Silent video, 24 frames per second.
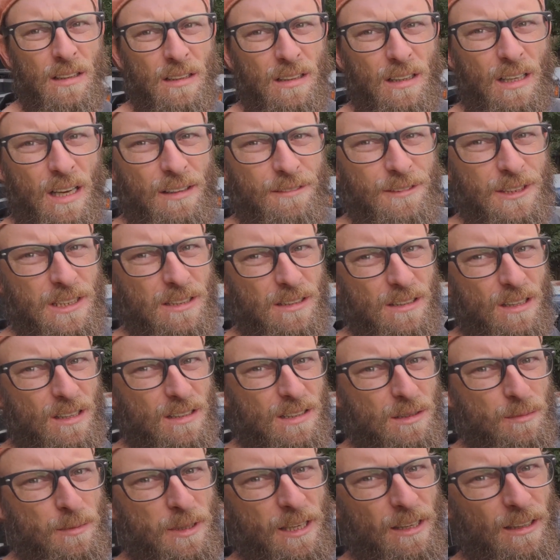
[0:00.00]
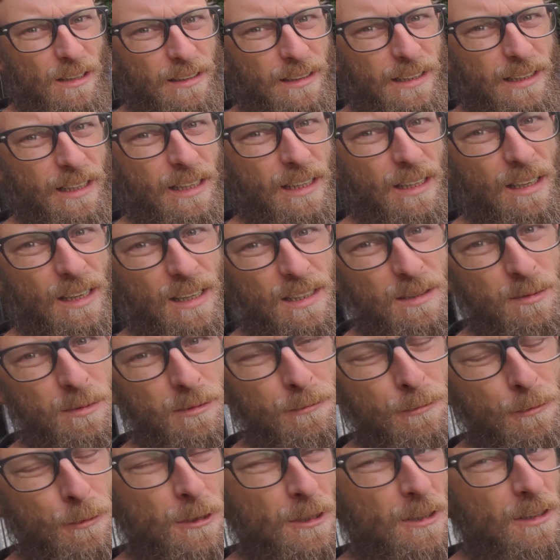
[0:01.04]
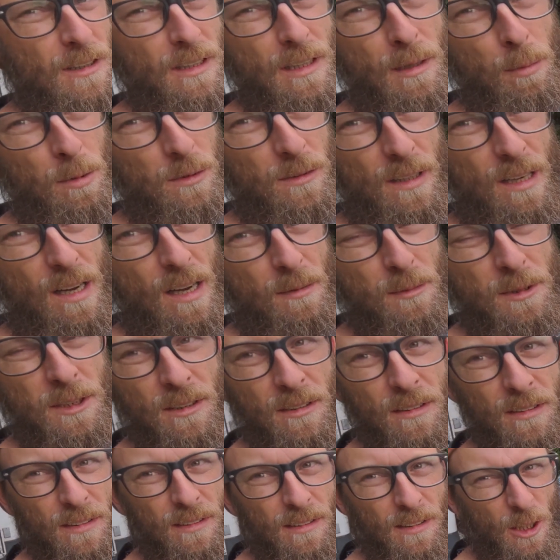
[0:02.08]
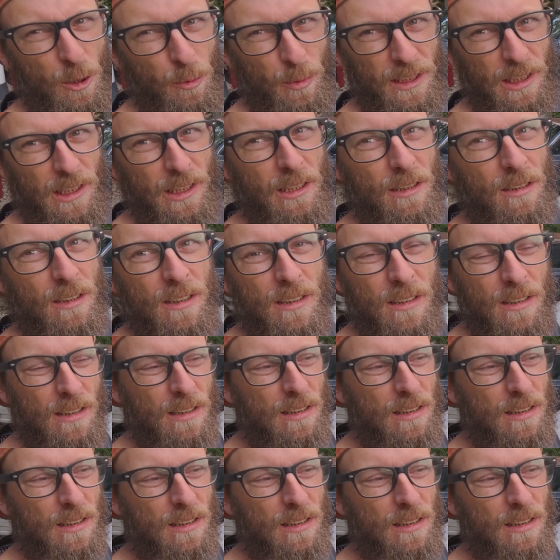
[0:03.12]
Now, I've installed some LED headlights before a couple times. No big deal.